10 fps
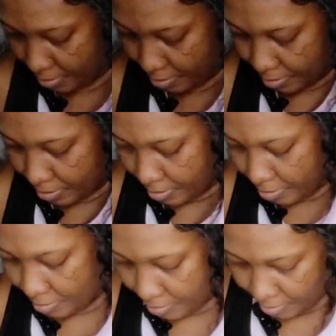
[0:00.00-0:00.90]

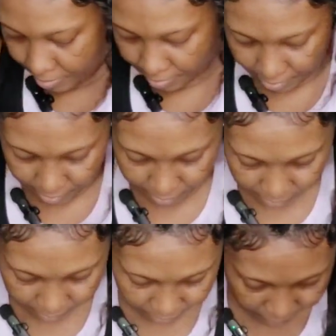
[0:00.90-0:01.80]

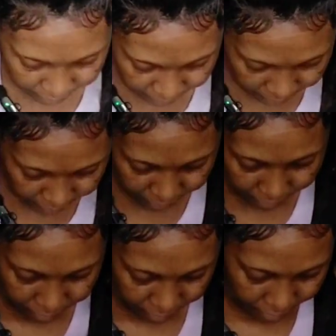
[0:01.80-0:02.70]

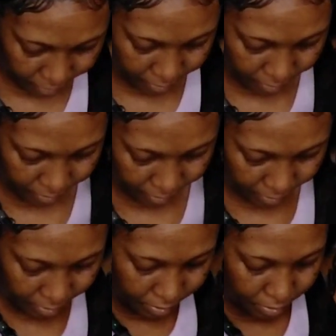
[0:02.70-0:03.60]

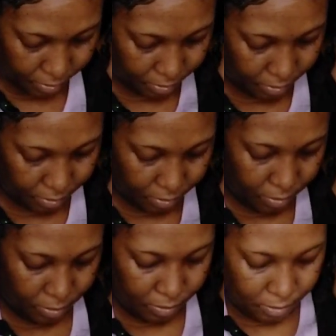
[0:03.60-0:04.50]

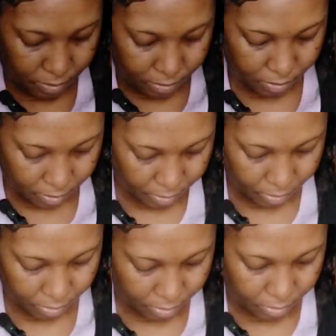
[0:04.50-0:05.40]

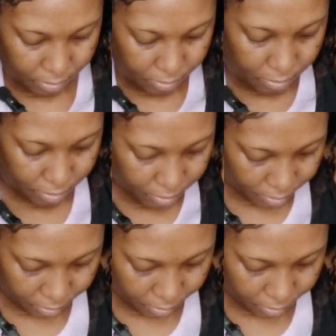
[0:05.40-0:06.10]
Nobody speaks.